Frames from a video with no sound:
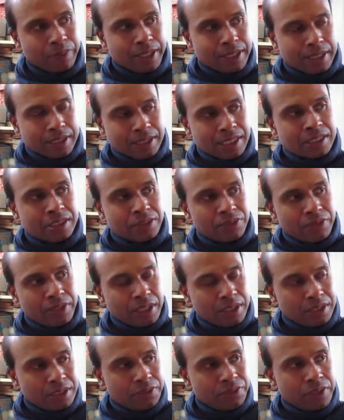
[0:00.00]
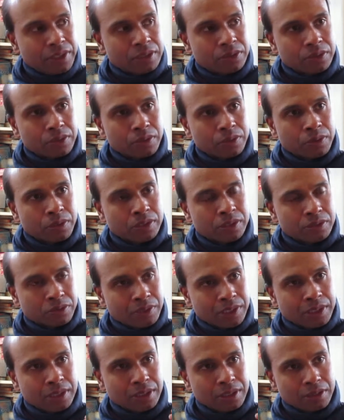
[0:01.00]
There's less of an individual
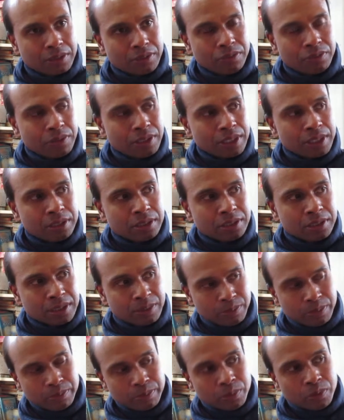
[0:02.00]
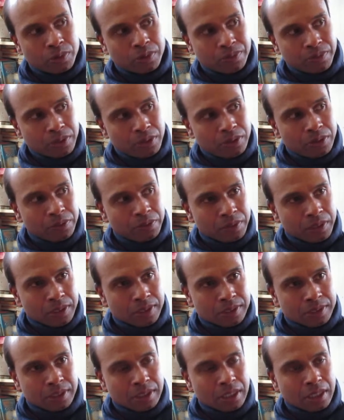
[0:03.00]
orchestrating the relationship and more of the
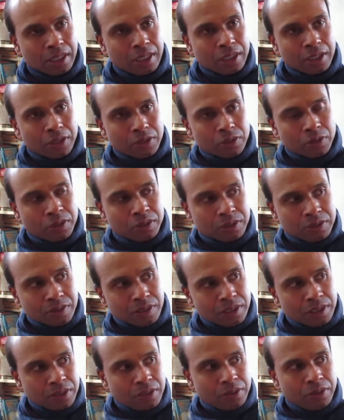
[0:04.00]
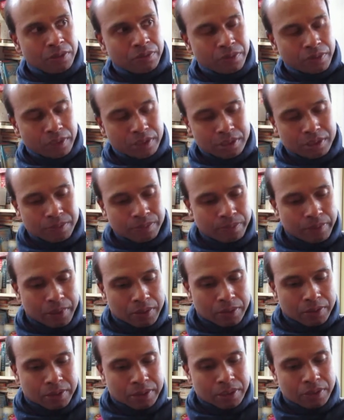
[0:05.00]
universe orchestrating the universe.
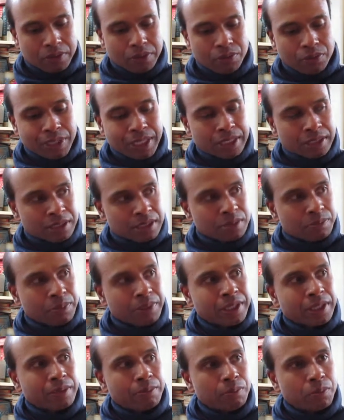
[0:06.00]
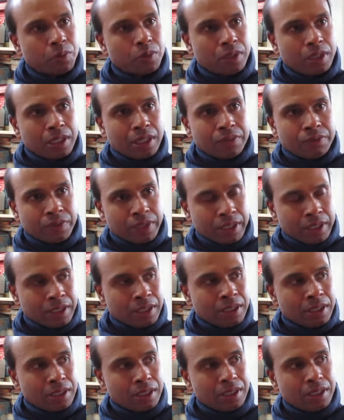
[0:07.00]
Also, the reactions become more
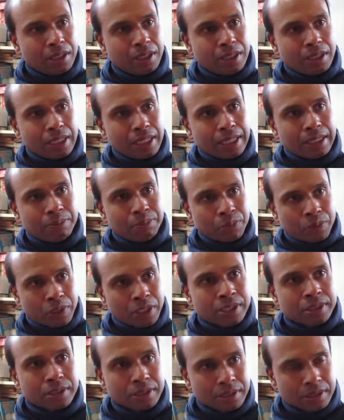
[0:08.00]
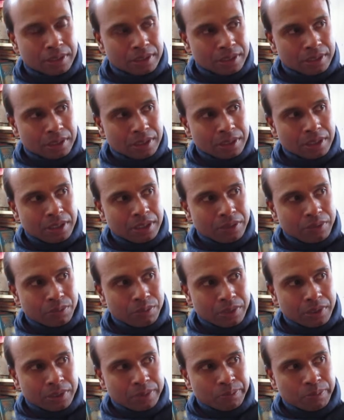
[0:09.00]
loving and present,
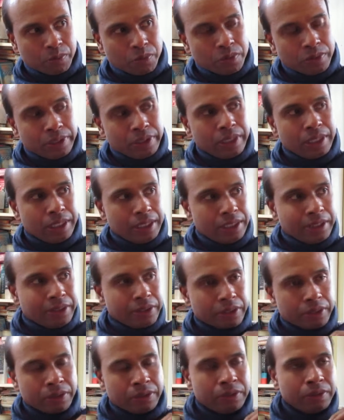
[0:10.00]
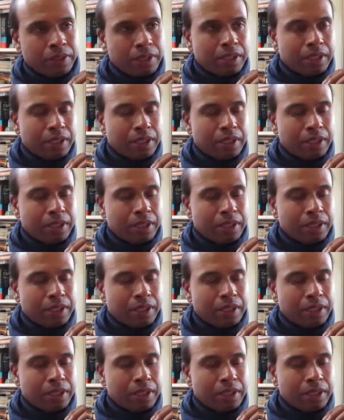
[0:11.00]
whereas more in the ego,